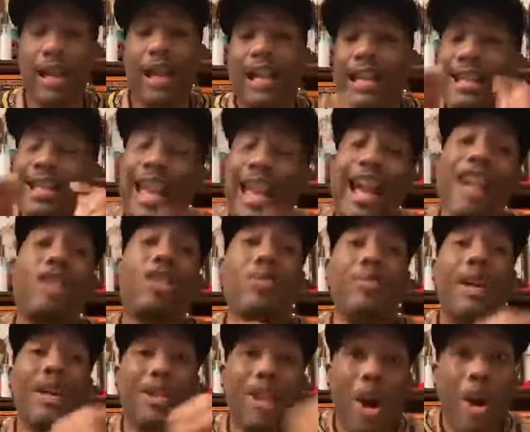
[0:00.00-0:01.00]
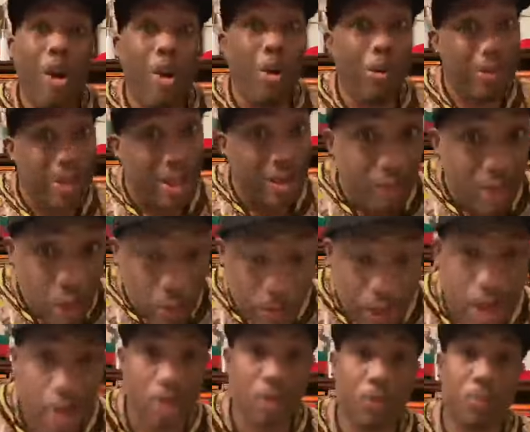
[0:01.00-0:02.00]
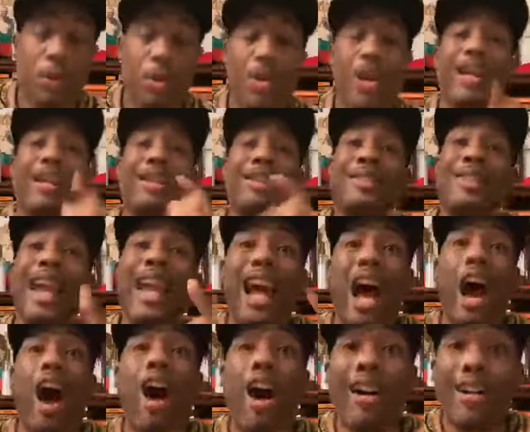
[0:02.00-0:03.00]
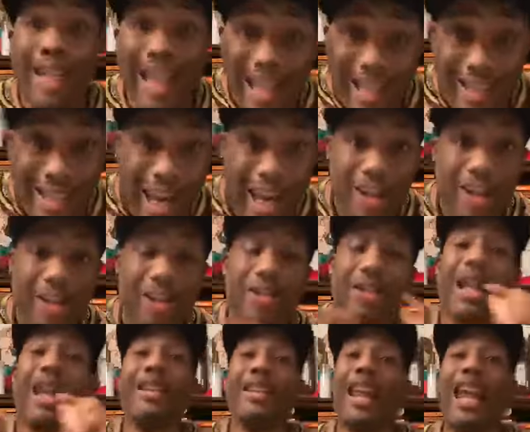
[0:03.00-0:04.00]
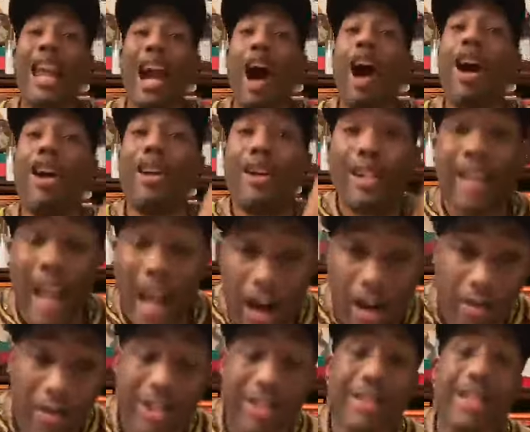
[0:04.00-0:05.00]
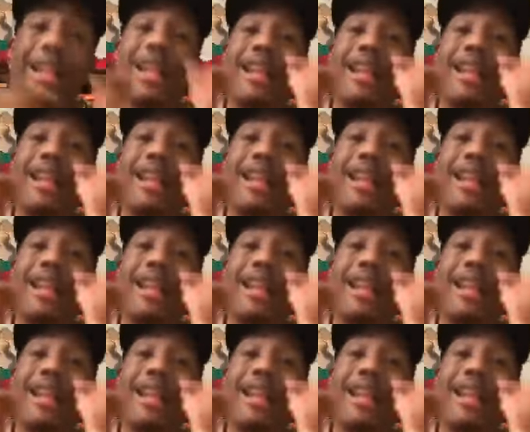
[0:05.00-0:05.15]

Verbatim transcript: Yes, you must hold them responsible because they are dictators, they are terrorists,